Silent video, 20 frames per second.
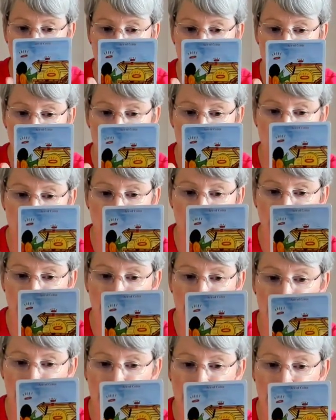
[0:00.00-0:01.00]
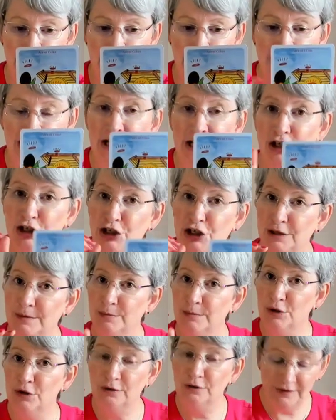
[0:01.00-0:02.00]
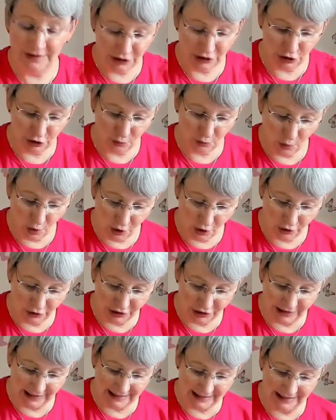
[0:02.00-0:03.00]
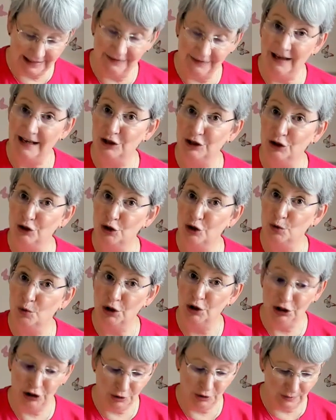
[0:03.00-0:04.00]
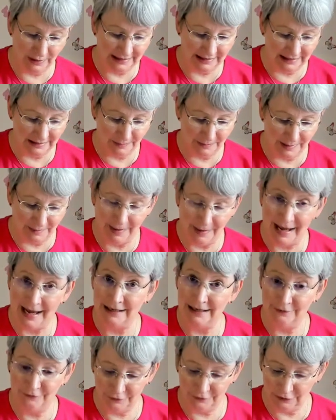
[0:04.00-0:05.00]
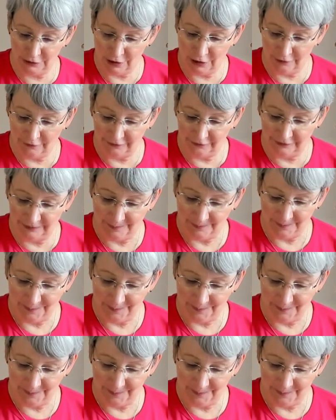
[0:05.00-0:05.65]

what she's doing in here. She's moving towards it, and that's just what you need to be mindful of.